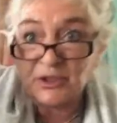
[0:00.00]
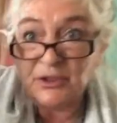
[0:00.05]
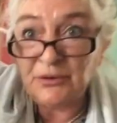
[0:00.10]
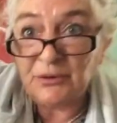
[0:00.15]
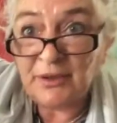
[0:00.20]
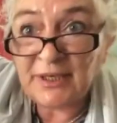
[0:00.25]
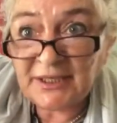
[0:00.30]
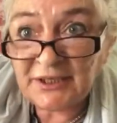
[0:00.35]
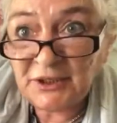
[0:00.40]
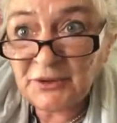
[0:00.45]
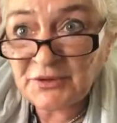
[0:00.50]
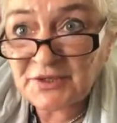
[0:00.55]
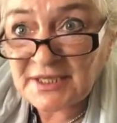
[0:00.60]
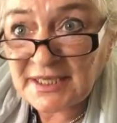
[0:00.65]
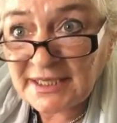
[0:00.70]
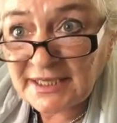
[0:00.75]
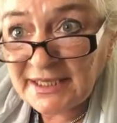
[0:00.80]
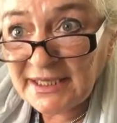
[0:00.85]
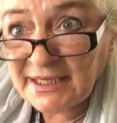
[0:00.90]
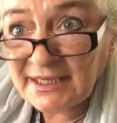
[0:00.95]
too. Can you
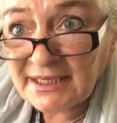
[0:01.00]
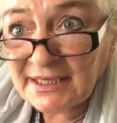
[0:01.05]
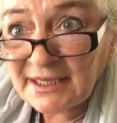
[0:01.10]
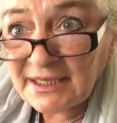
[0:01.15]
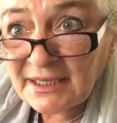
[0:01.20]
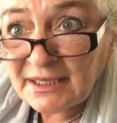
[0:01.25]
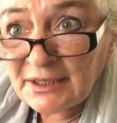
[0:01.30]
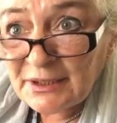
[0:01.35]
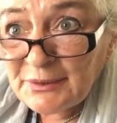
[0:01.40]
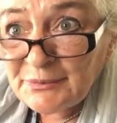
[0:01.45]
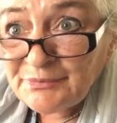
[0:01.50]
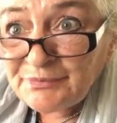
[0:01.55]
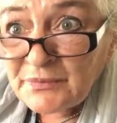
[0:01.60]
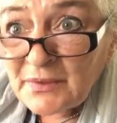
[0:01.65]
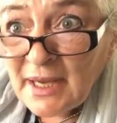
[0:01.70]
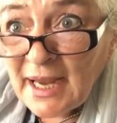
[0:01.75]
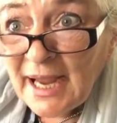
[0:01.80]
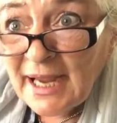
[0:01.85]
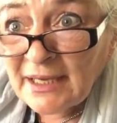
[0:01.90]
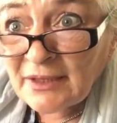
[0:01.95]
see?
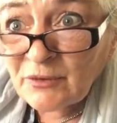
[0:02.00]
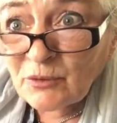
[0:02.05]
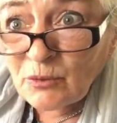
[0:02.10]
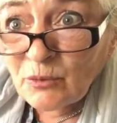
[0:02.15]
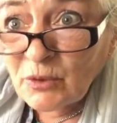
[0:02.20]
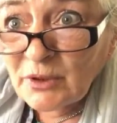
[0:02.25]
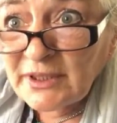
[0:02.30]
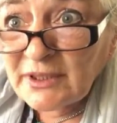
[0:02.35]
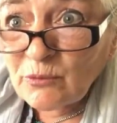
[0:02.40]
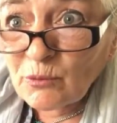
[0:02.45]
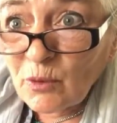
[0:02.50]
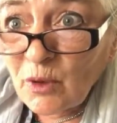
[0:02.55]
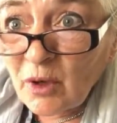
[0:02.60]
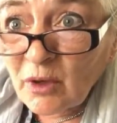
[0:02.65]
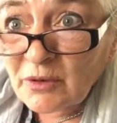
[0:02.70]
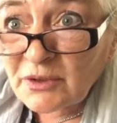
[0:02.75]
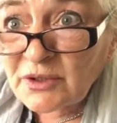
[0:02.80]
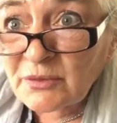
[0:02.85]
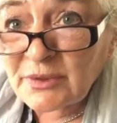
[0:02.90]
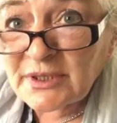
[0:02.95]
And what it
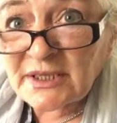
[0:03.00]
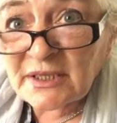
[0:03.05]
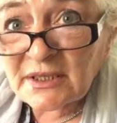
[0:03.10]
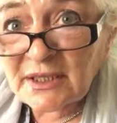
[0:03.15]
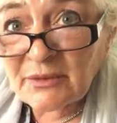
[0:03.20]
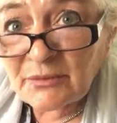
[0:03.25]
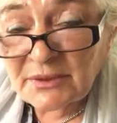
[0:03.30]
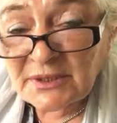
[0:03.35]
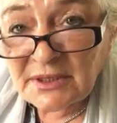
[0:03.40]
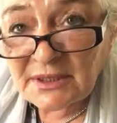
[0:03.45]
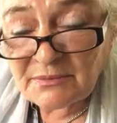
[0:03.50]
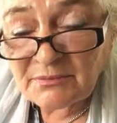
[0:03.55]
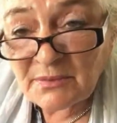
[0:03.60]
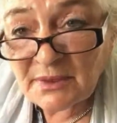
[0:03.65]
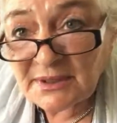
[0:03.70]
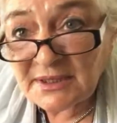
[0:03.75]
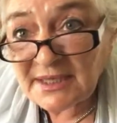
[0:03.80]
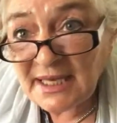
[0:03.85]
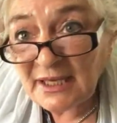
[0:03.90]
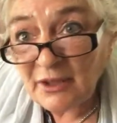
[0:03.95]
was
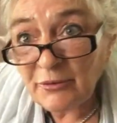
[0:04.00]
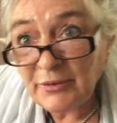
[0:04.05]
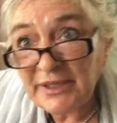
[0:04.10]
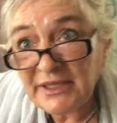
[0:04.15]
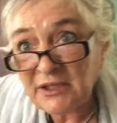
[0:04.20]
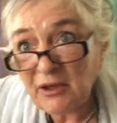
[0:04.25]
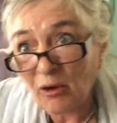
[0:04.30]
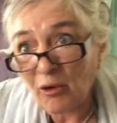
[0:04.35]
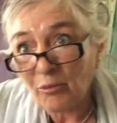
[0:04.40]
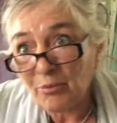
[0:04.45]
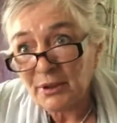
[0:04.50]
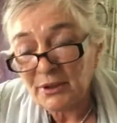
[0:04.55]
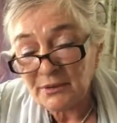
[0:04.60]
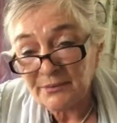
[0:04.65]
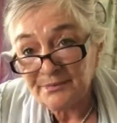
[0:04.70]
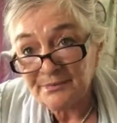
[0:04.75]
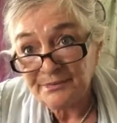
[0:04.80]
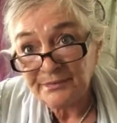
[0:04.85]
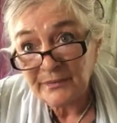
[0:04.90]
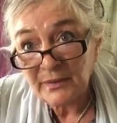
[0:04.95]
a celery top,
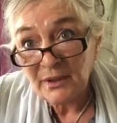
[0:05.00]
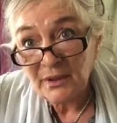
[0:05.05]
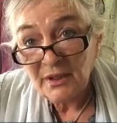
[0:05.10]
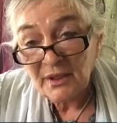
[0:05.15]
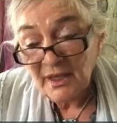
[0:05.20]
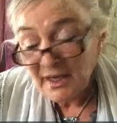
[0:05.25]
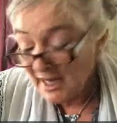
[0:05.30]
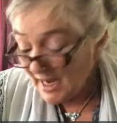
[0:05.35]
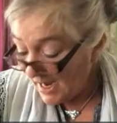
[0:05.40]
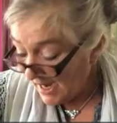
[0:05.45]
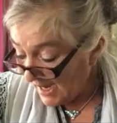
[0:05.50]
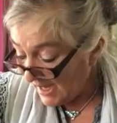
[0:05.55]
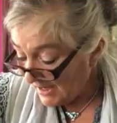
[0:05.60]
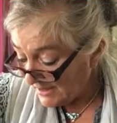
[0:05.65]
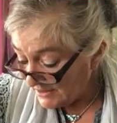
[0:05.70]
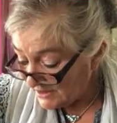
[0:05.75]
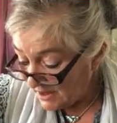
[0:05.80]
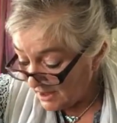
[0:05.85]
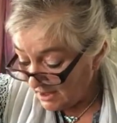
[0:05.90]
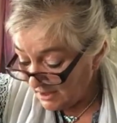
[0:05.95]

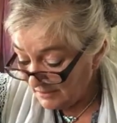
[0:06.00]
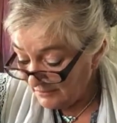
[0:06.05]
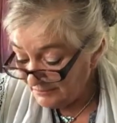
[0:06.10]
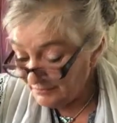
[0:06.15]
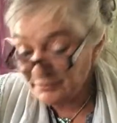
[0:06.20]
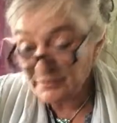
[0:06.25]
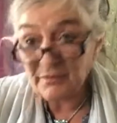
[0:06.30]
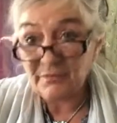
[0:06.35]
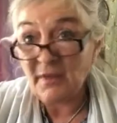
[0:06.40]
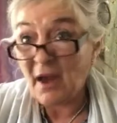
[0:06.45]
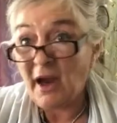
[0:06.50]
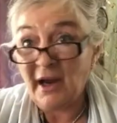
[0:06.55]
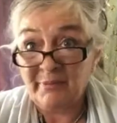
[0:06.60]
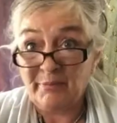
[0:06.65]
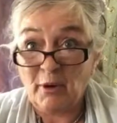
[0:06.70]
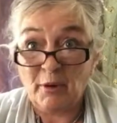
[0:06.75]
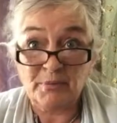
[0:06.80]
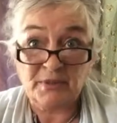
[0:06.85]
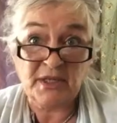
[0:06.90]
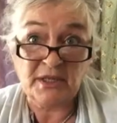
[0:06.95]
and I
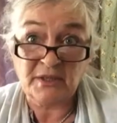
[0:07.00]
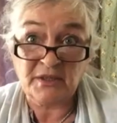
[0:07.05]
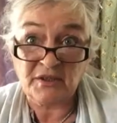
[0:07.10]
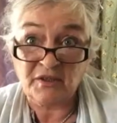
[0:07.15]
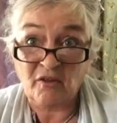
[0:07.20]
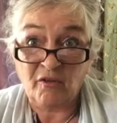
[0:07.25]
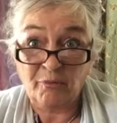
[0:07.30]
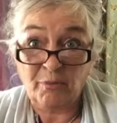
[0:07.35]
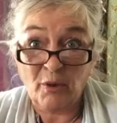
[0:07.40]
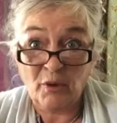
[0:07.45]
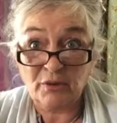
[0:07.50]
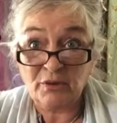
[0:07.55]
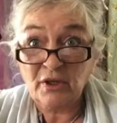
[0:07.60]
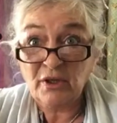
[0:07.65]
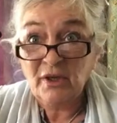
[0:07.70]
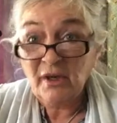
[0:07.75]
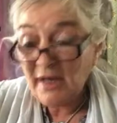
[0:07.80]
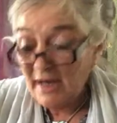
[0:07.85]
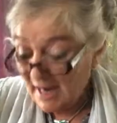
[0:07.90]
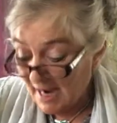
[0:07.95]
popped it in a soft pot,
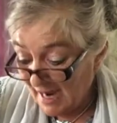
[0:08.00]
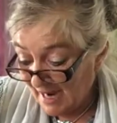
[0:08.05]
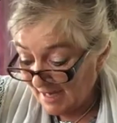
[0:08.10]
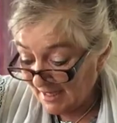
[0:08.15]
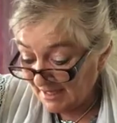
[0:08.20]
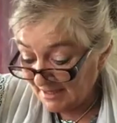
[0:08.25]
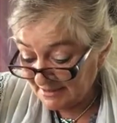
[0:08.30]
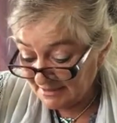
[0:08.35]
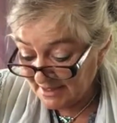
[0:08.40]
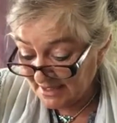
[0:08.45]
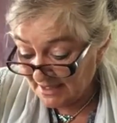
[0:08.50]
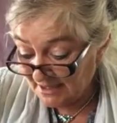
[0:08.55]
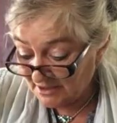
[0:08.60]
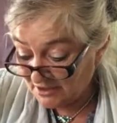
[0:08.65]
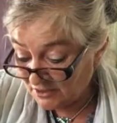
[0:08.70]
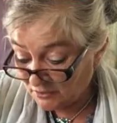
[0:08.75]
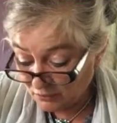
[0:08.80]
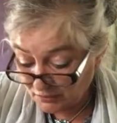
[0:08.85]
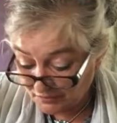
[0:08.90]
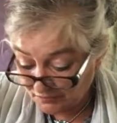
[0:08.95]
and it
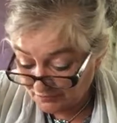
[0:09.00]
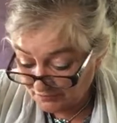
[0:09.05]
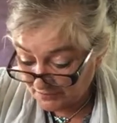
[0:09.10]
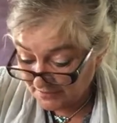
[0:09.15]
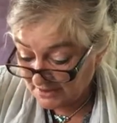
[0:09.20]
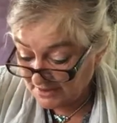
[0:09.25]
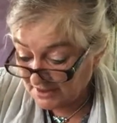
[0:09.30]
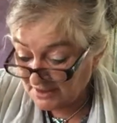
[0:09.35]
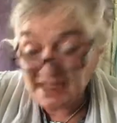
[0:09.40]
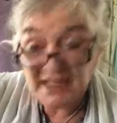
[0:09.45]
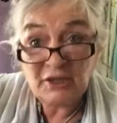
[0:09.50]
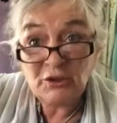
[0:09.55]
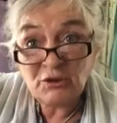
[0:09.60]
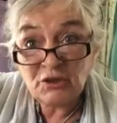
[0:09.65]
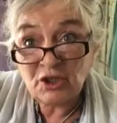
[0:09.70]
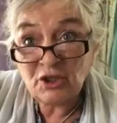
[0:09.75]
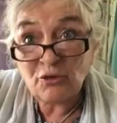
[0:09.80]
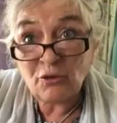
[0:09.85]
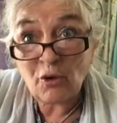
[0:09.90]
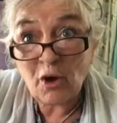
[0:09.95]
sort of
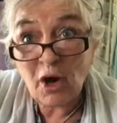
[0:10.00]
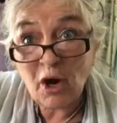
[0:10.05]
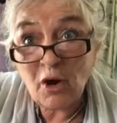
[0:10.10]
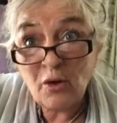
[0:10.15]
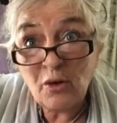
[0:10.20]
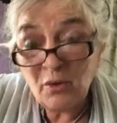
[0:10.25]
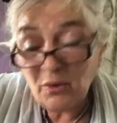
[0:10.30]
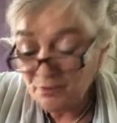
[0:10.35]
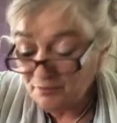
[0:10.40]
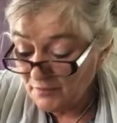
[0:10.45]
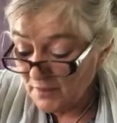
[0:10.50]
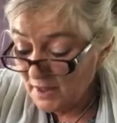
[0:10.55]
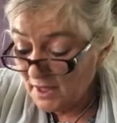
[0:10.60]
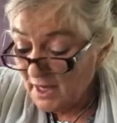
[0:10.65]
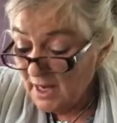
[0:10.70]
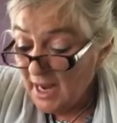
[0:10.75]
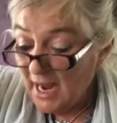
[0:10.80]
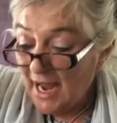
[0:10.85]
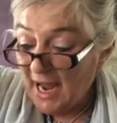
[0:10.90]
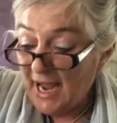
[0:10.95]
continued to grow.
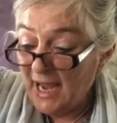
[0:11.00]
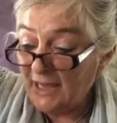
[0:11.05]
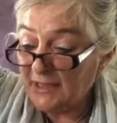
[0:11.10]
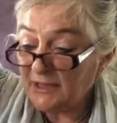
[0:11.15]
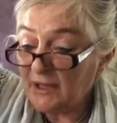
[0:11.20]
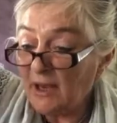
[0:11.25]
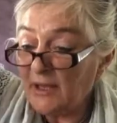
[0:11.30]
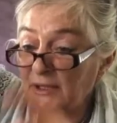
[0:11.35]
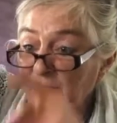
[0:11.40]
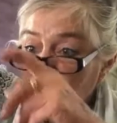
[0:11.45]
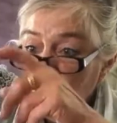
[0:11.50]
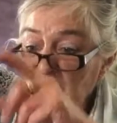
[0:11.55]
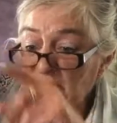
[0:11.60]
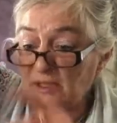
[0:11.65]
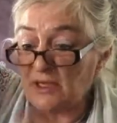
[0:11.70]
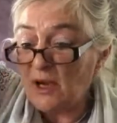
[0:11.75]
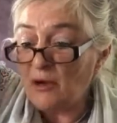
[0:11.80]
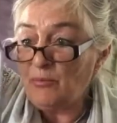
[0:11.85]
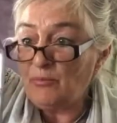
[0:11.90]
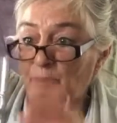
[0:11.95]
And I use these
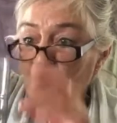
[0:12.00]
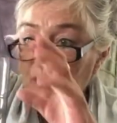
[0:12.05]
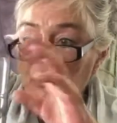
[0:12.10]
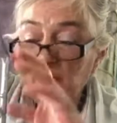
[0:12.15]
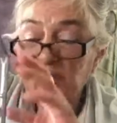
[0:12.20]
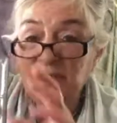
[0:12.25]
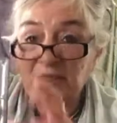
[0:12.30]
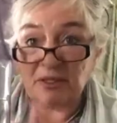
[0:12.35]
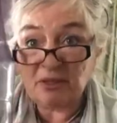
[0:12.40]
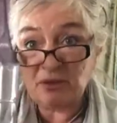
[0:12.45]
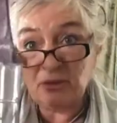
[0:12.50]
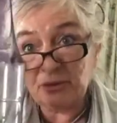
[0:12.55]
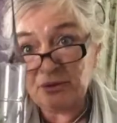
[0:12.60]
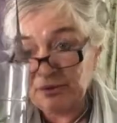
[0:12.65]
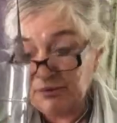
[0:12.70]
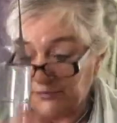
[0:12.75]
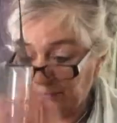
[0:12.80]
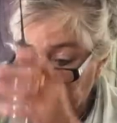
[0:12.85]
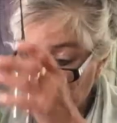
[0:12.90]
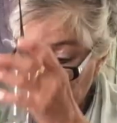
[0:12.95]
Coke bottles as a sort
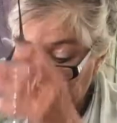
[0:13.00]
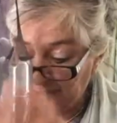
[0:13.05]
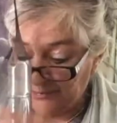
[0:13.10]
of